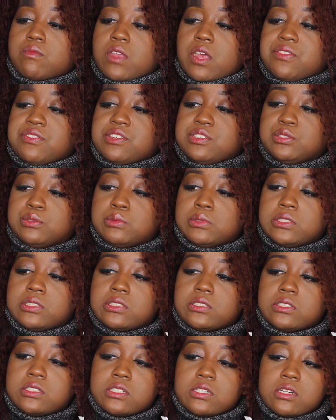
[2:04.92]
These ones
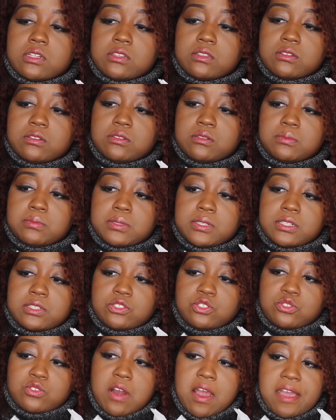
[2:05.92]
look a little bit
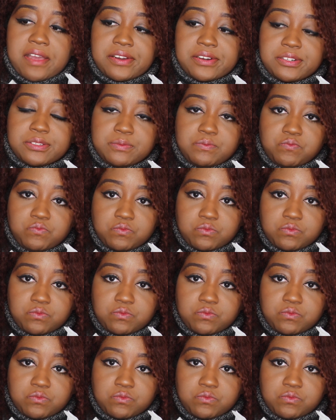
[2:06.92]
drier,